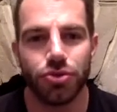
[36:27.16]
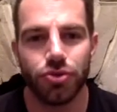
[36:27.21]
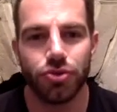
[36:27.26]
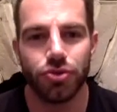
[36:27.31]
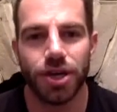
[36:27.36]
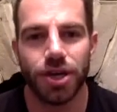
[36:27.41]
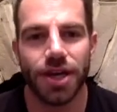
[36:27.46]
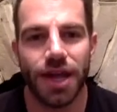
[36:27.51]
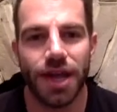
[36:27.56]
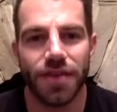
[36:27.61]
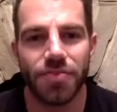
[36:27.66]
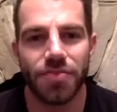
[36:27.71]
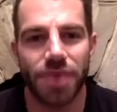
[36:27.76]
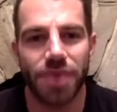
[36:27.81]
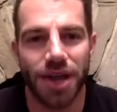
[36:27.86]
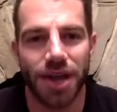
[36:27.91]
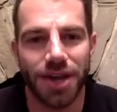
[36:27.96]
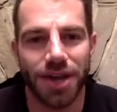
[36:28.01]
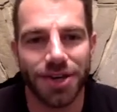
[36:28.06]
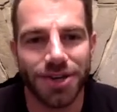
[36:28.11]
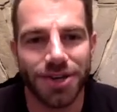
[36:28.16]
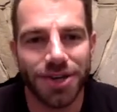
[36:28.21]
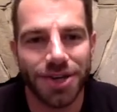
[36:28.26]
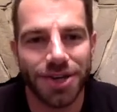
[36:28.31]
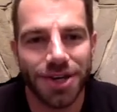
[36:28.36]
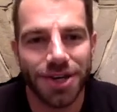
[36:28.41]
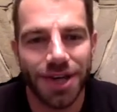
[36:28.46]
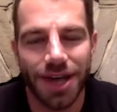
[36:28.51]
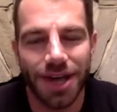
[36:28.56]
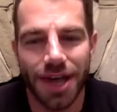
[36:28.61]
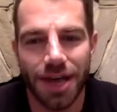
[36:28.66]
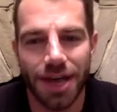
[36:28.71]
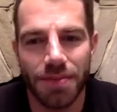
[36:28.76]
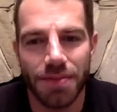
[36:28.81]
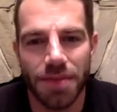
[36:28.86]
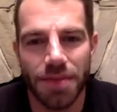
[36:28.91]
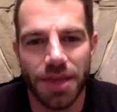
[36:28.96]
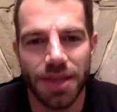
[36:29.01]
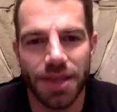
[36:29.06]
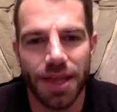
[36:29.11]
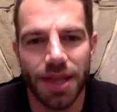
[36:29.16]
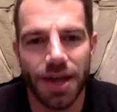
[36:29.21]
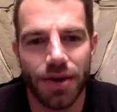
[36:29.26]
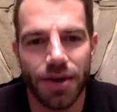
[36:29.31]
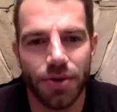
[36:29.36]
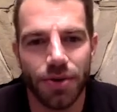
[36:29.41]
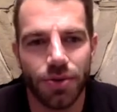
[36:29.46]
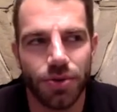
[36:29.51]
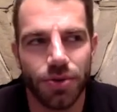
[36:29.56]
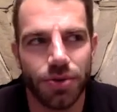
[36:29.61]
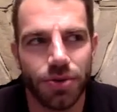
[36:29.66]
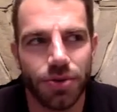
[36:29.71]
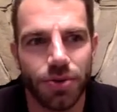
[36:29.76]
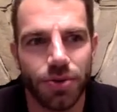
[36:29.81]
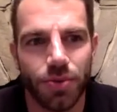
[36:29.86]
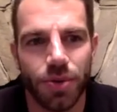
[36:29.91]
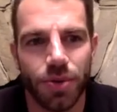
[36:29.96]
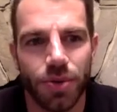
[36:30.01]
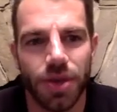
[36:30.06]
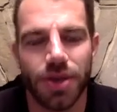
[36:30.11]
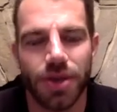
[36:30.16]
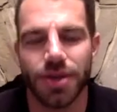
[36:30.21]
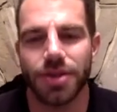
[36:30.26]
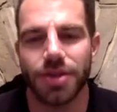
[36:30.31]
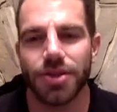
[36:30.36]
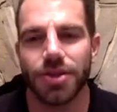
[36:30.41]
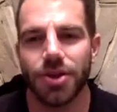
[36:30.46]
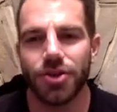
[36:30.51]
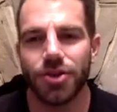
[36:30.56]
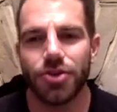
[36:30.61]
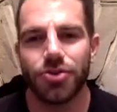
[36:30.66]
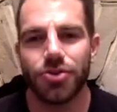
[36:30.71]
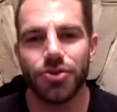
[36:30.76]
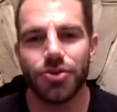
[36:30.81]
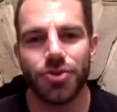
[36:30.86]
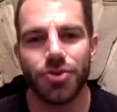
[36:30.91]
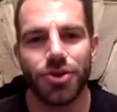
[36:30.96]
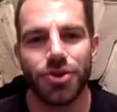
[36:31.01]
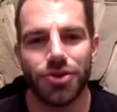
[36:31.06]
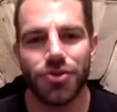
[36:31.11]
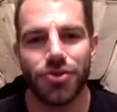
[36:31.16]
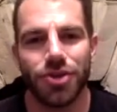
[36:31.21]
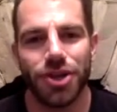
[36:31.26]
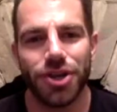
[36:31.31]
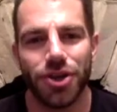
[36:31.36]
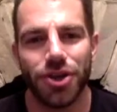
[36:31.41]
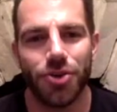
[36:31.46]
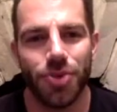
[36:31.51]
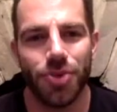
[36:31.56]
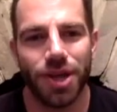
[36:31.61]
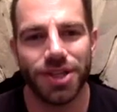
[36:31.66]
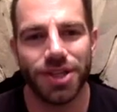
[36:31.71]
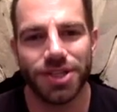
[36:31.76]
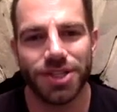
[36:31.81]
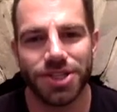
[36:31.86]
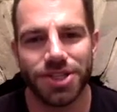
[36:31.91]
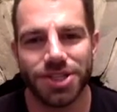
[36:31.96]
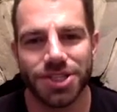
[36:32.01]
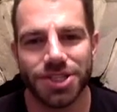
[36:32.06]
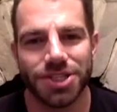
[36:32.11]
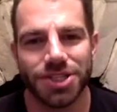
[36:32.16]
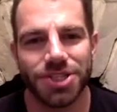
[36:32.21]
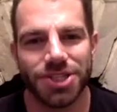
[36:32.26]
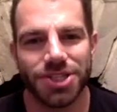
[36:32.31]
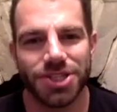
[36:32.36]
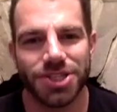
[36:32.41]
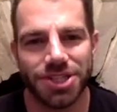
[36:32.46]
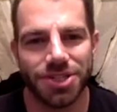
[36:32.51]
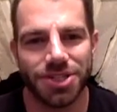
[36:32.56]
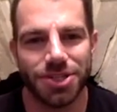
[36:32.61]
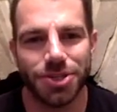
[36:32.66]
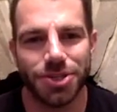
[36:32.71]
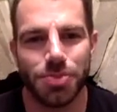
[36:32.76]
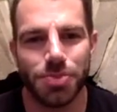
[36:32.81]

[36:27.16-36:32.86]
right caveman. And now you don't really know where to